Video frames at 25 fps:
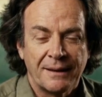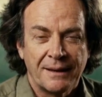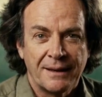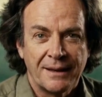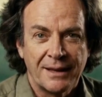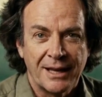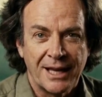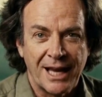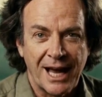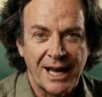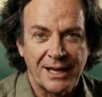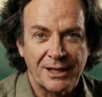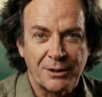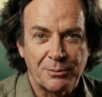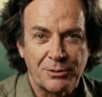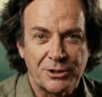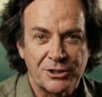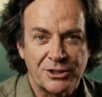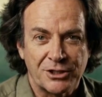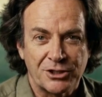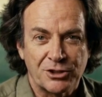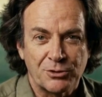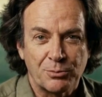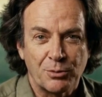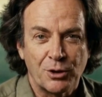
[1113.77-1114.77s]
The atoms
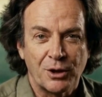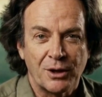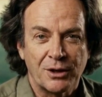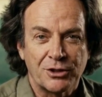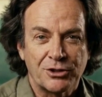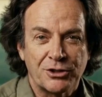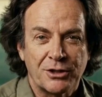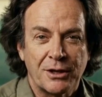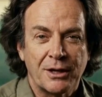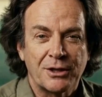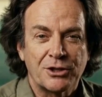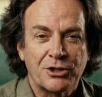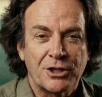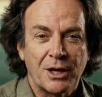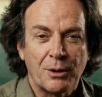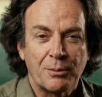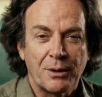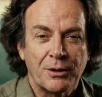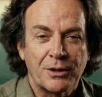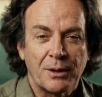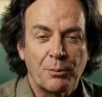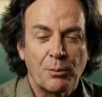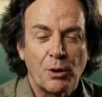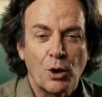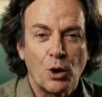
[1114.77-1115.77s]
disperse. Some of
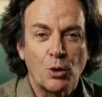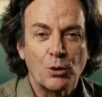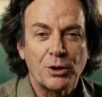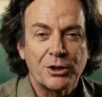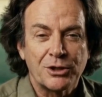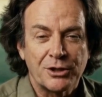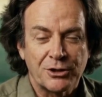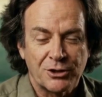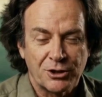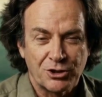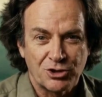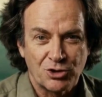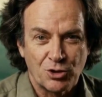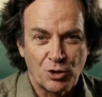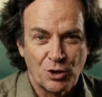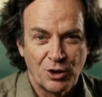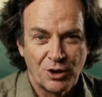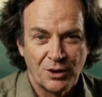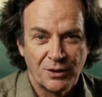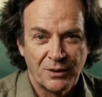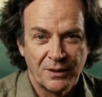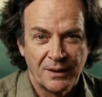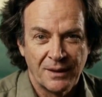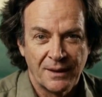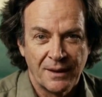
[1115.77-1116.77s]
them go into the
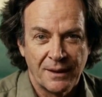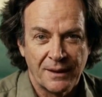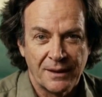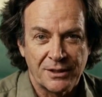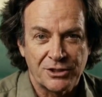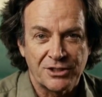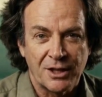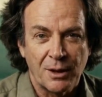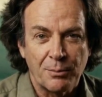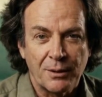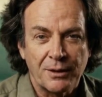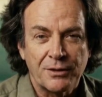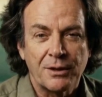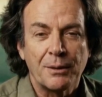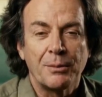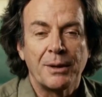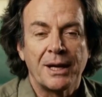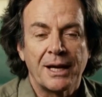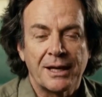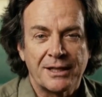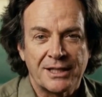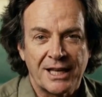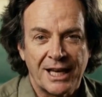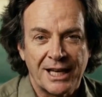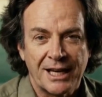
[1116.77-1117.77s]
soil. Some of them
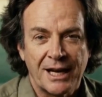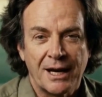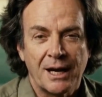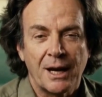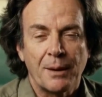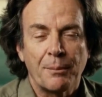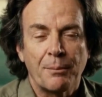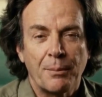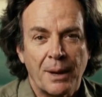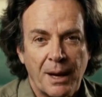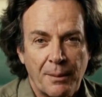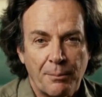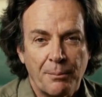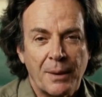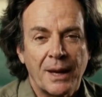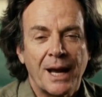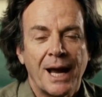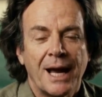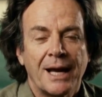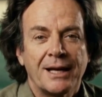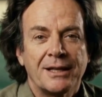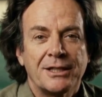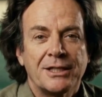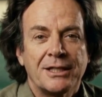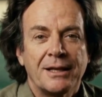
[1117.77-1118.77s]
get taken up by
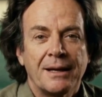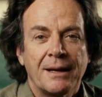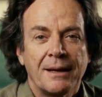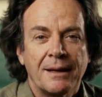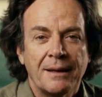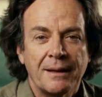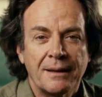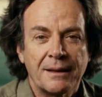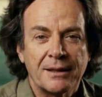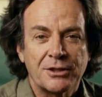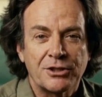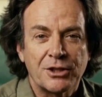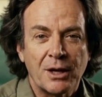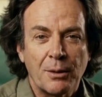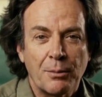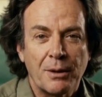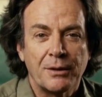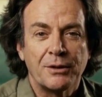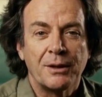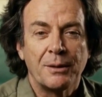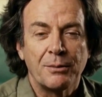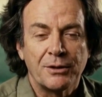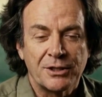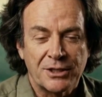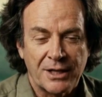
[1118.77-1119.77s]
plants. Some of
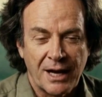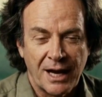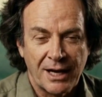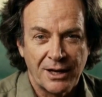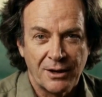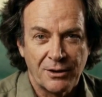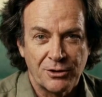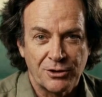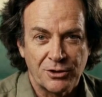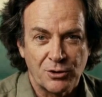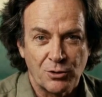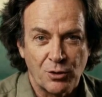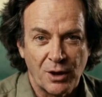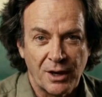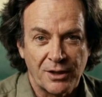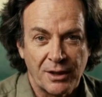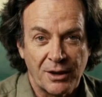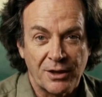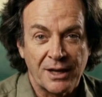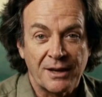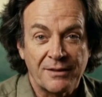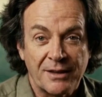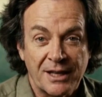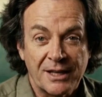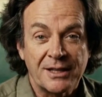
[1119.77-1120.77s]
them cycle through other
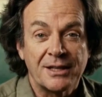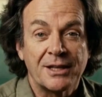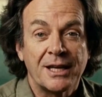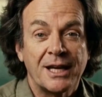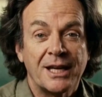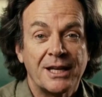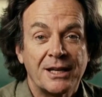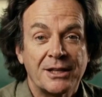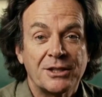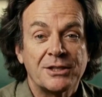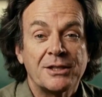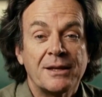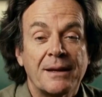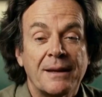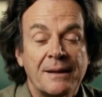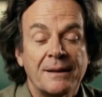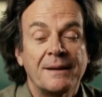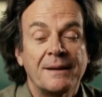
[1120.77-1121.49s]
living things.